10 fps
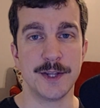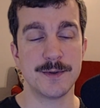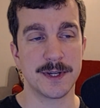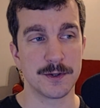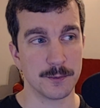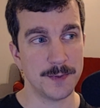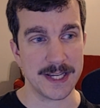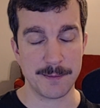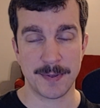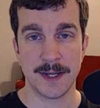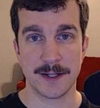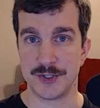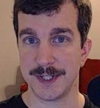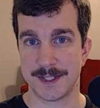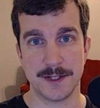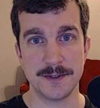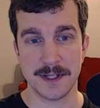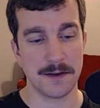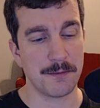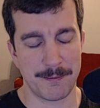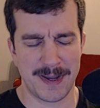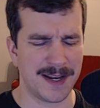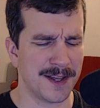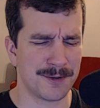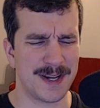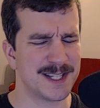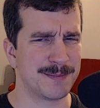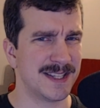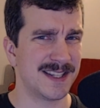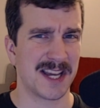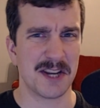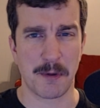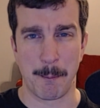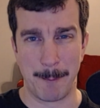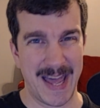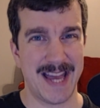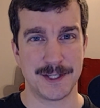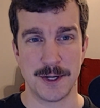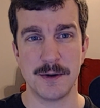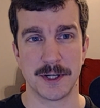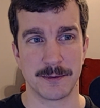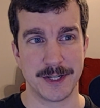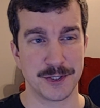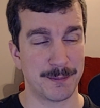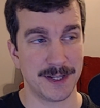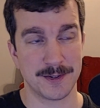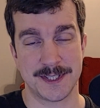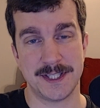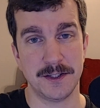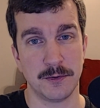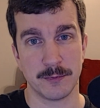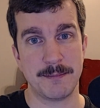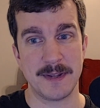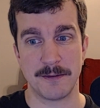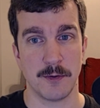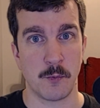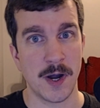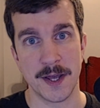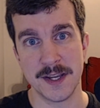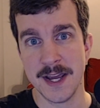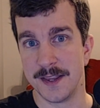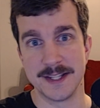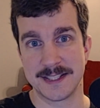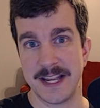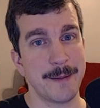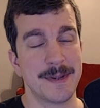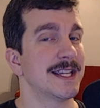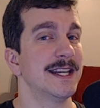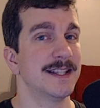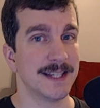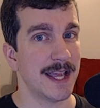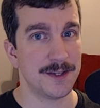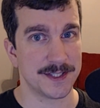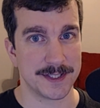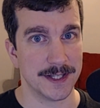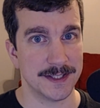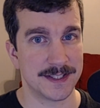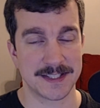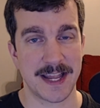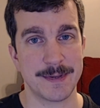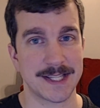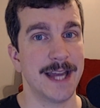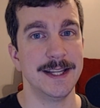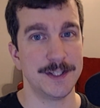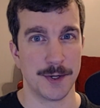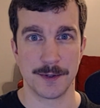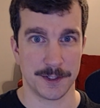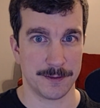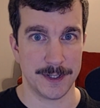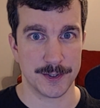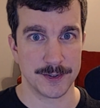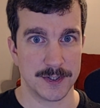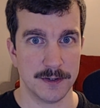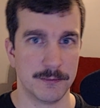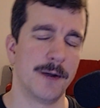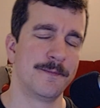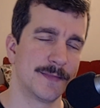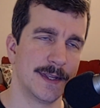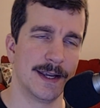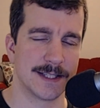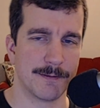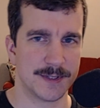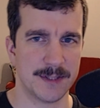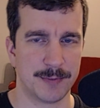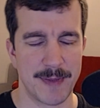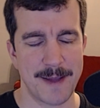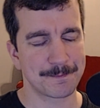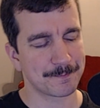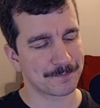You can reap just using what might otherwise be kind of a bad token creature, but you're still reaping for 1 the same as anything else does, the same as any token creatures do, well, except for Diplomat.